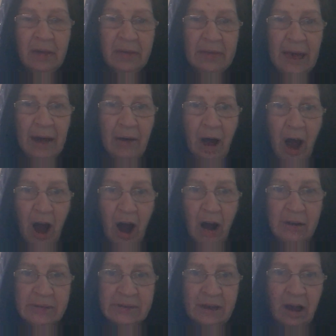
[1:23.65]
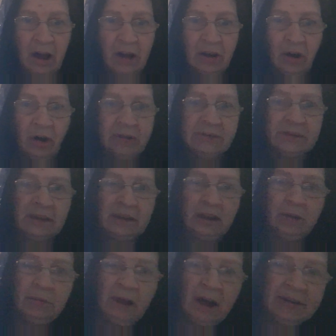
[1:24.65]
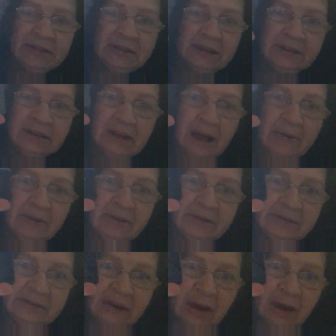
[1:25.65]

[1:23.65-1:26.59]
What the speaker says: Thou art our gods. Illuminati undercovers.